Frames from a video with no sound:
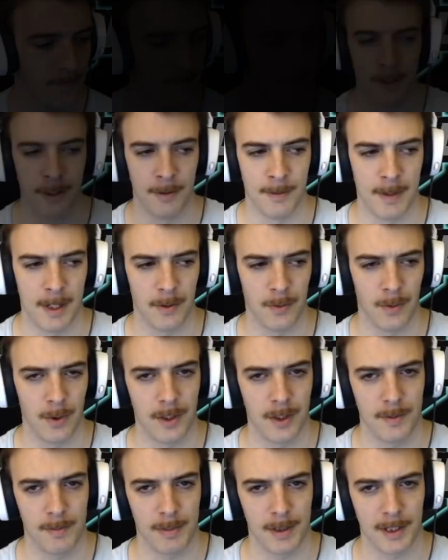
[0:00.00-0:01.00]
No matter where
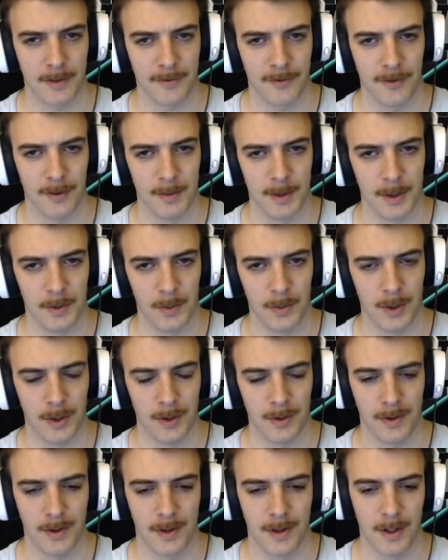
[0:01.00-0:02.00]
you're playing from in the
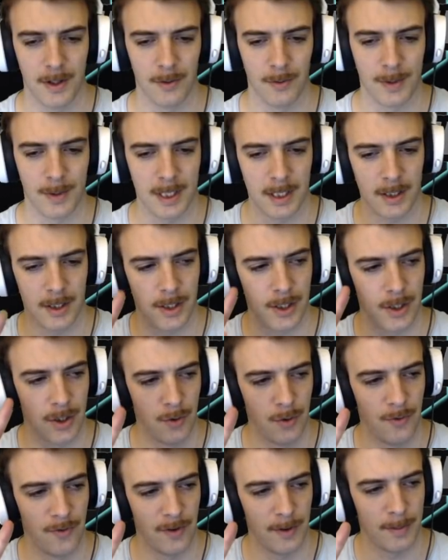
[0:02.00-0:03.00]
world, there will be 2
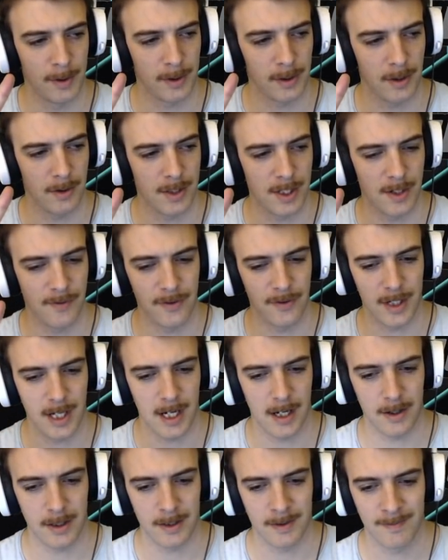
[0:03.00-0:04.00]
flip and goes every
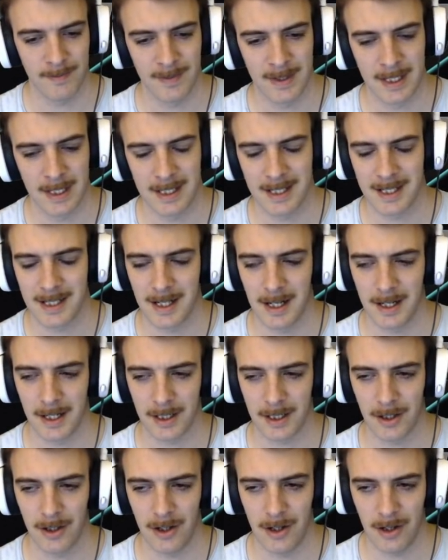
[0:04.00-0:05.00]
hour, starting
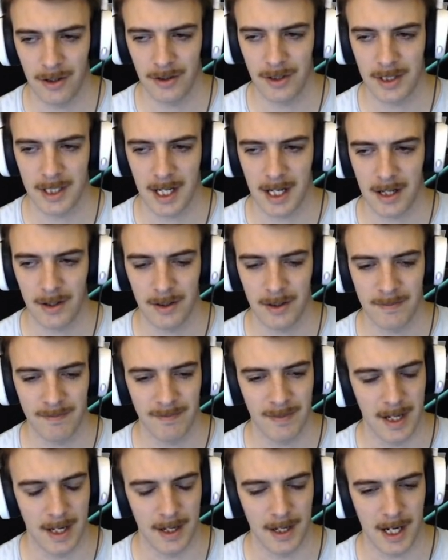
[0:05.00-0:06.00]
on the hour
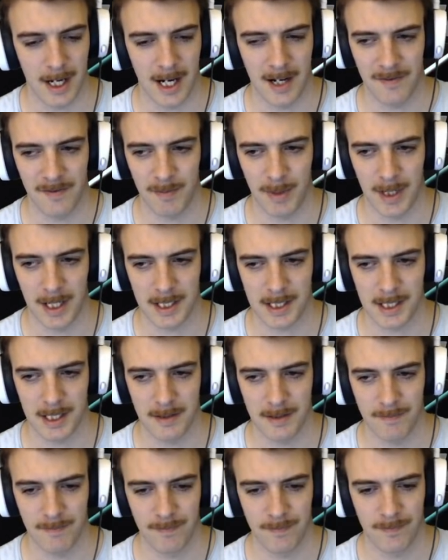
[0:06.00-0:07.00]
and half past it.
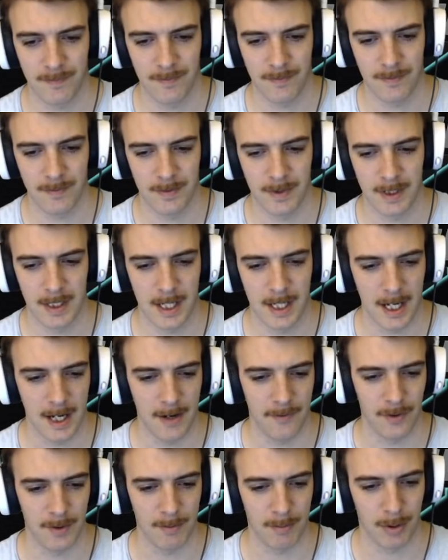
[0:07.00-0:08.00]

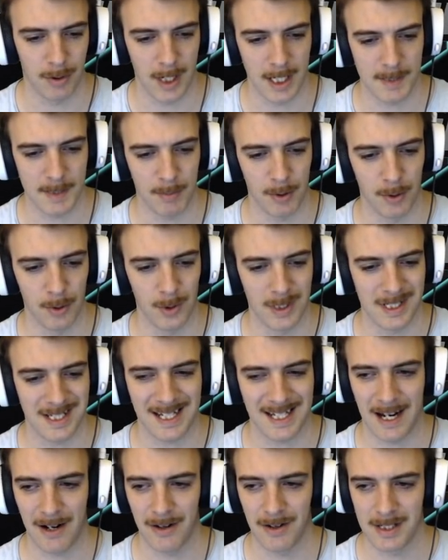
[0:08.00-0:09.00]
Every prize pool is
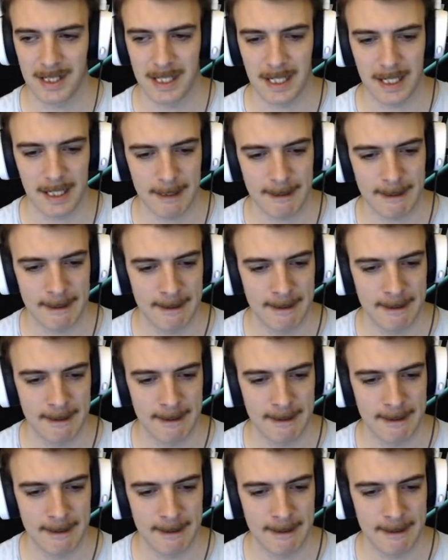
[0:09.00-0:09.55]
guaranteed,